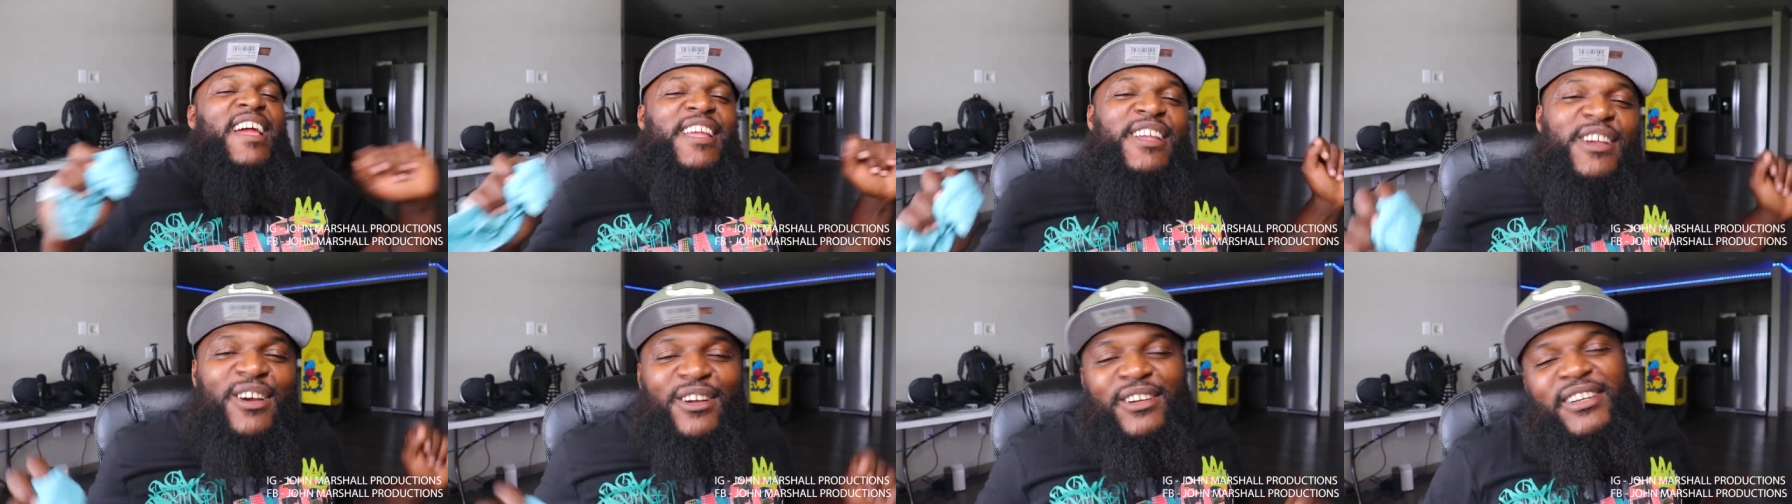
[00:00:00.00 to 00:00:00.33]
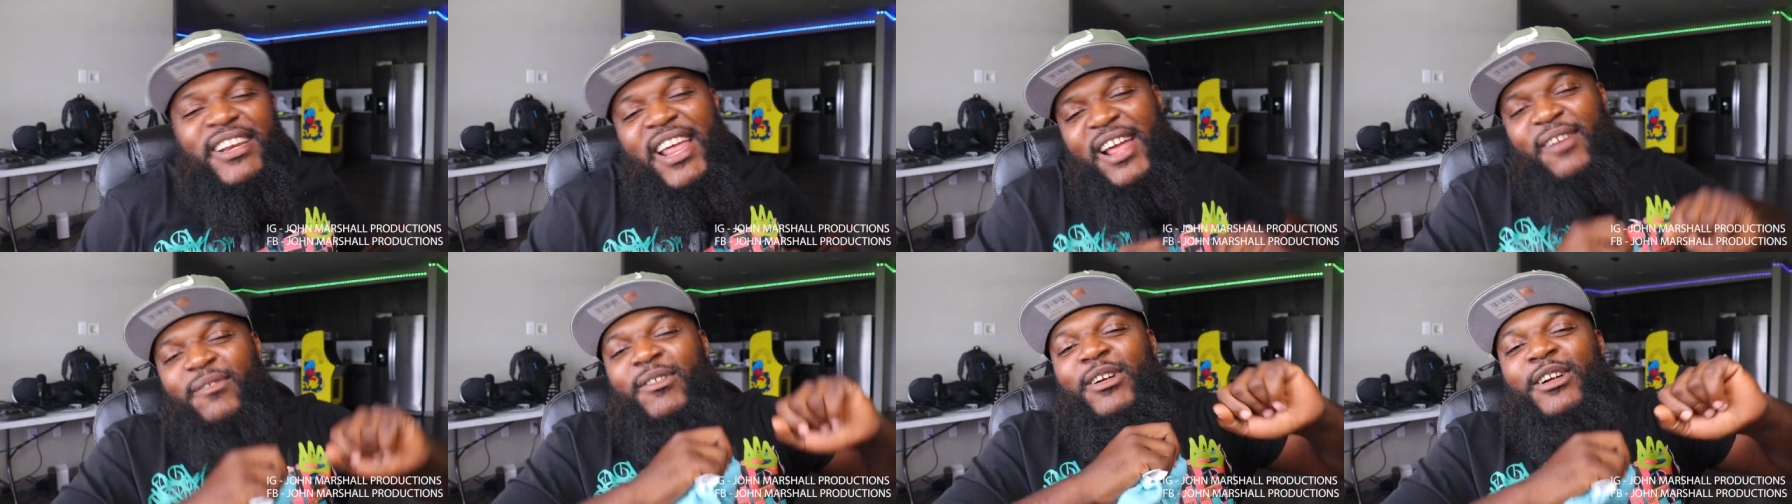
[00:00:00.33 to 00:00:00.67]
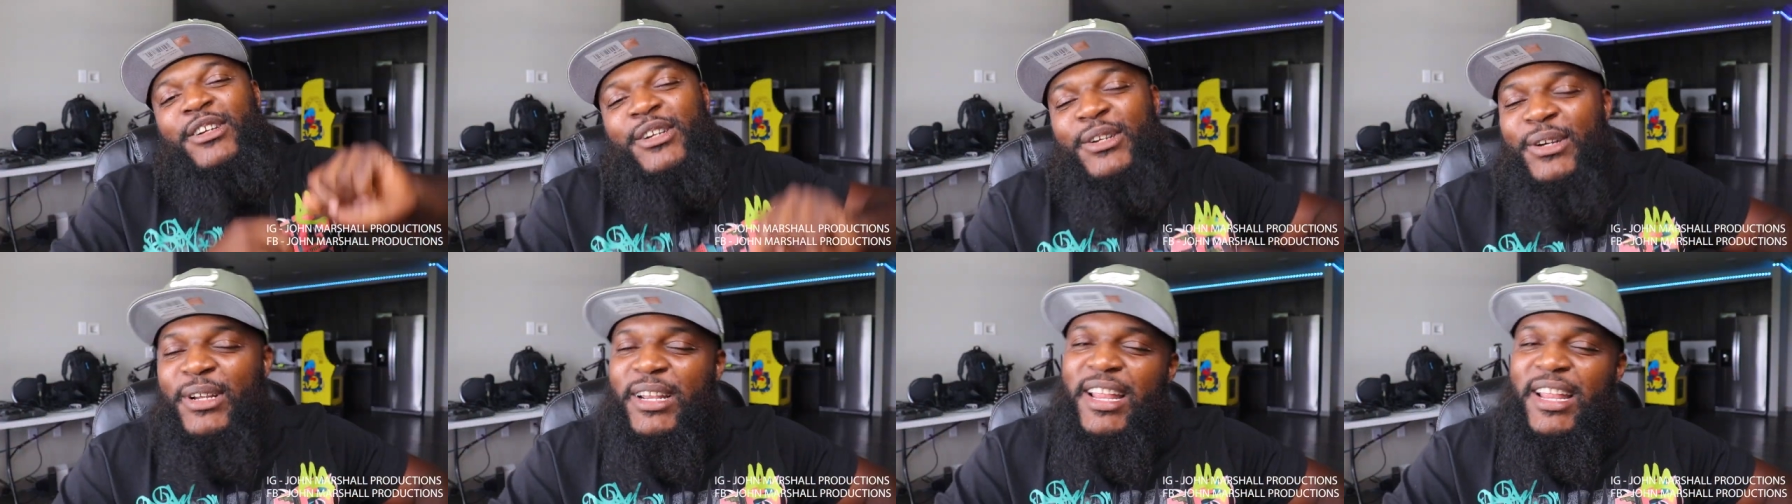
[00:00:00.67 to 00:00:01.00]
You'll
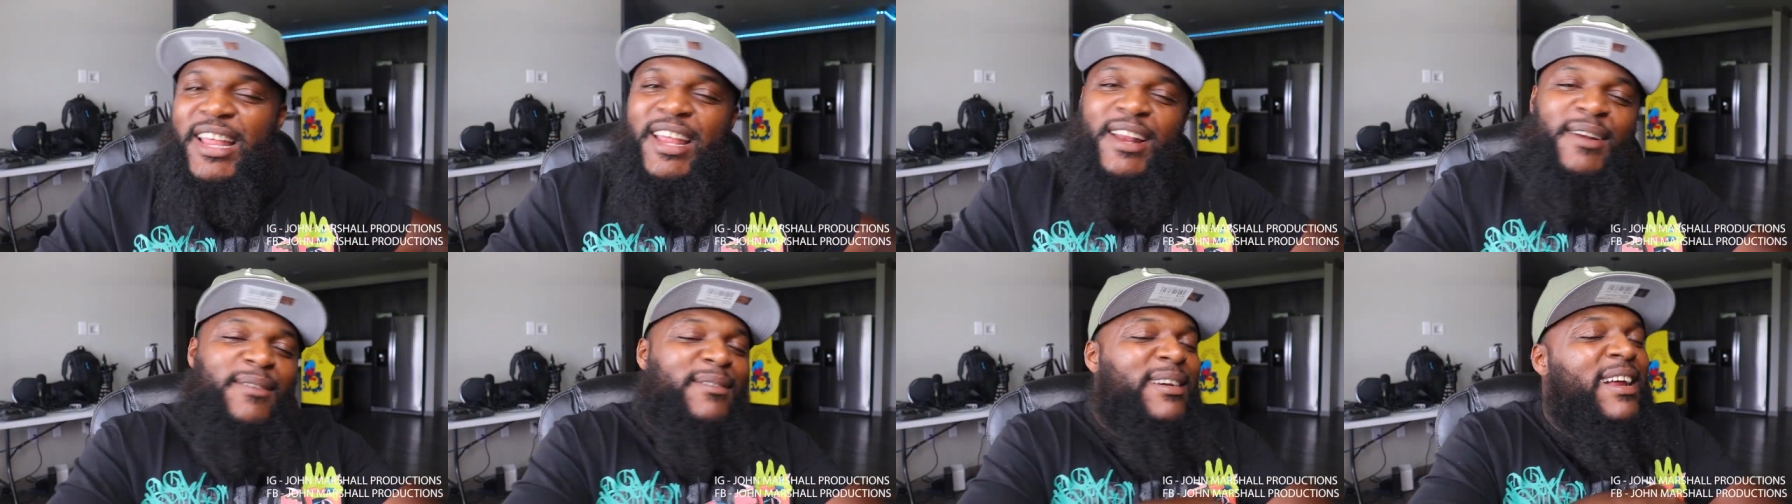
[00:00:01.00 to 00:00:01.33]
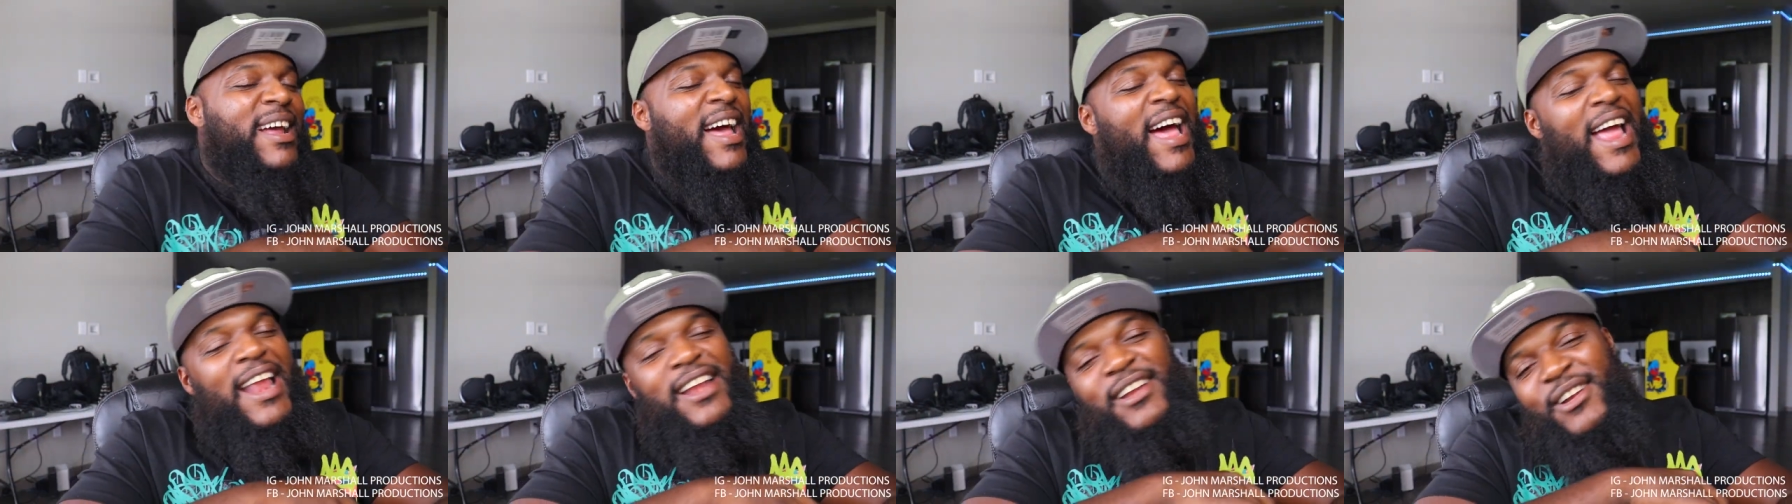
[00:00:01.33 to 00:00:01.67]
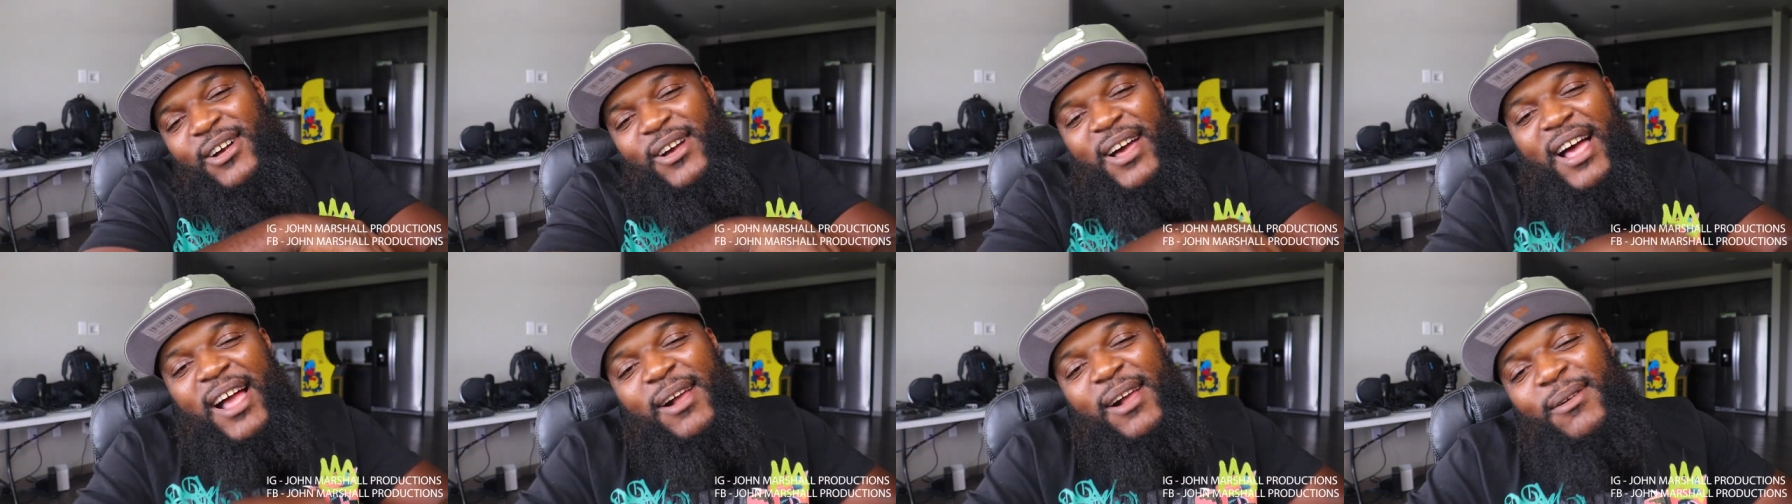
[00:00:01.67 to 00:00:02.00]
never do that, way. I
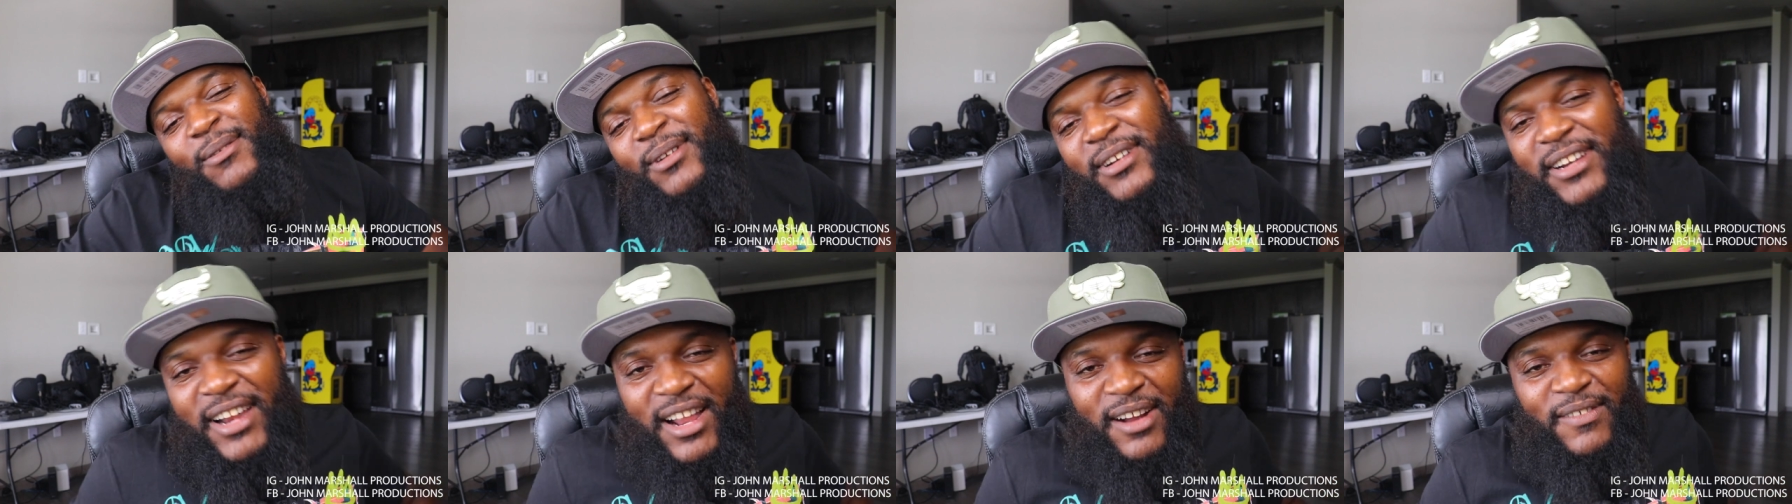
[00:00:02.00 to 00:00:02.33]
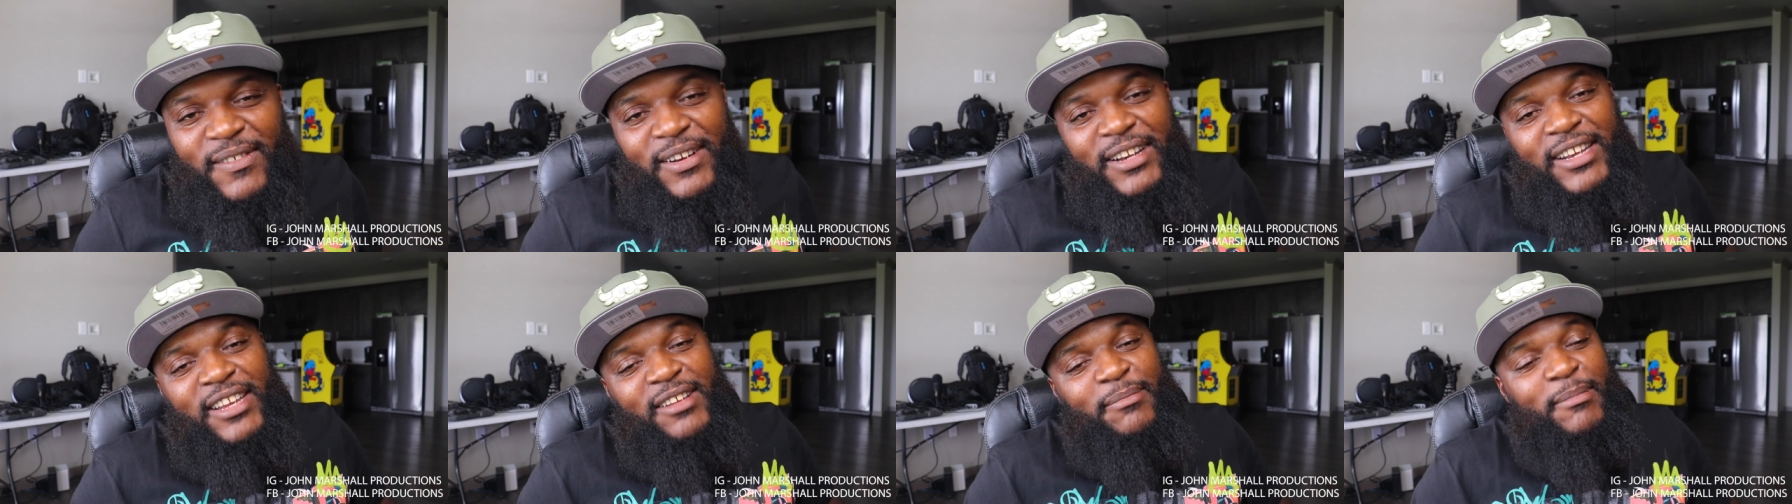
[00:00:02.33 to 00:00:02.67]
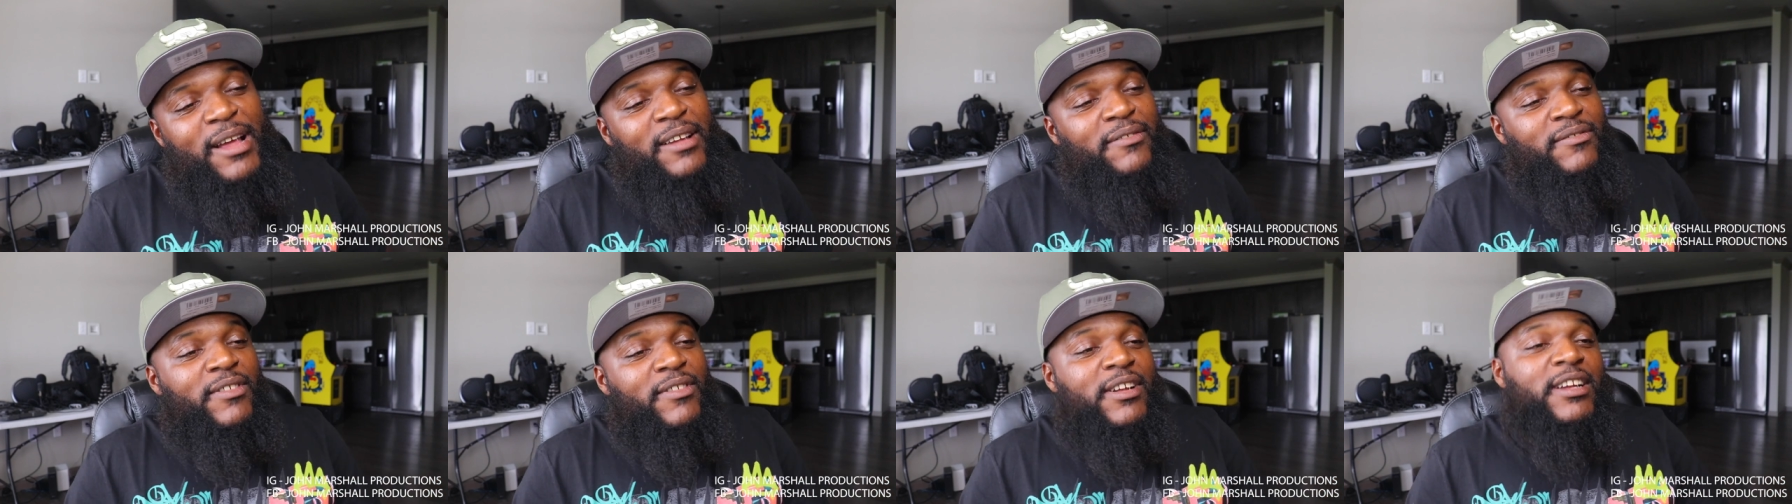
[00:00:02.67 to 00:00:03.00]
know I will never leave
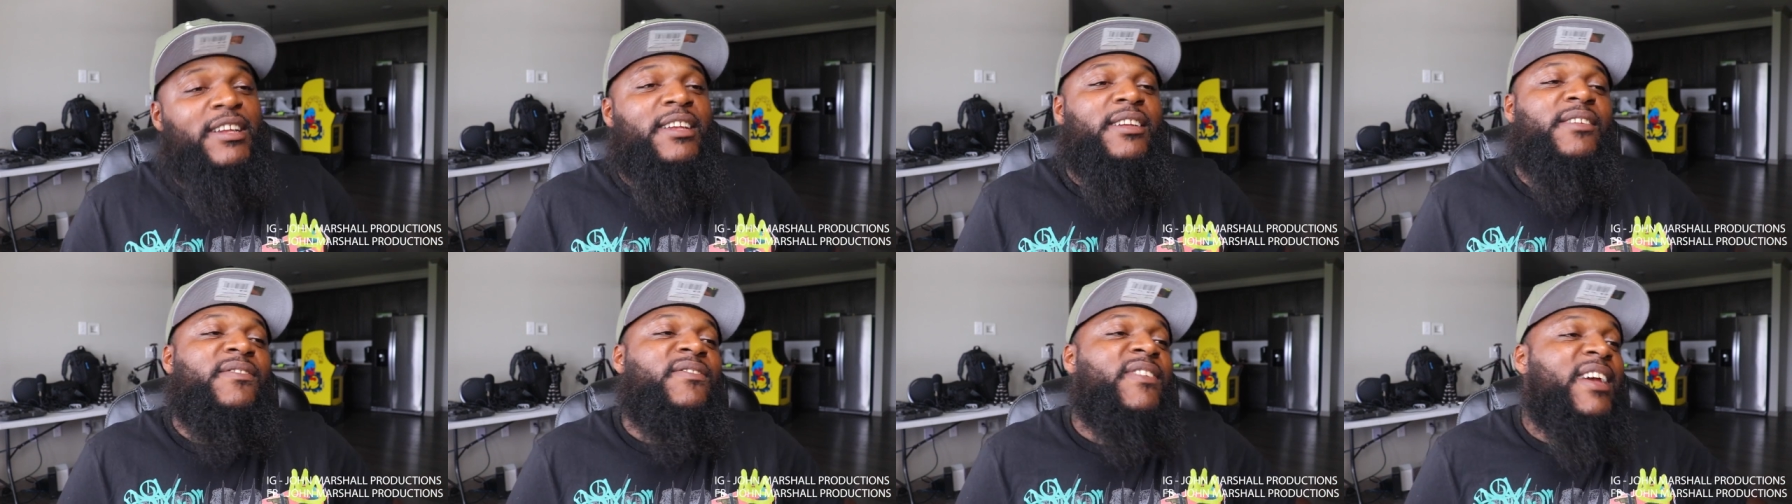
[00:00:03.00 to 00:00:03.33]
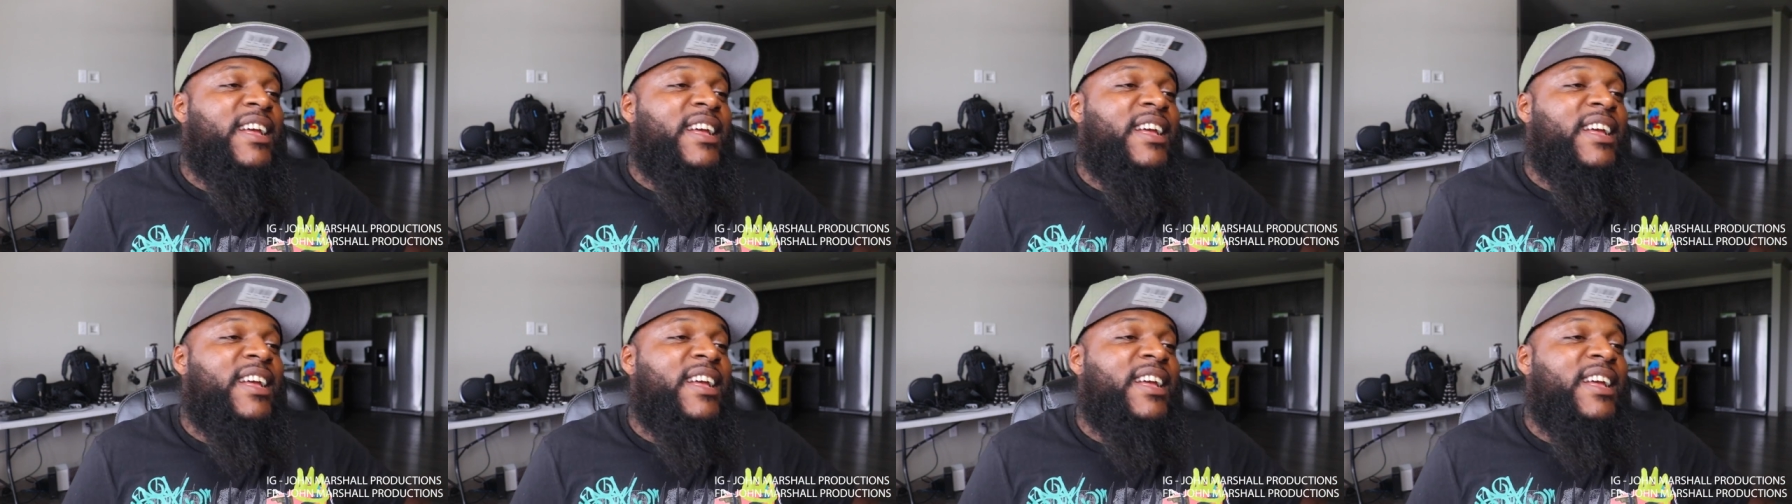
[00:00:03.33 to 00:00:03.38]
my fucking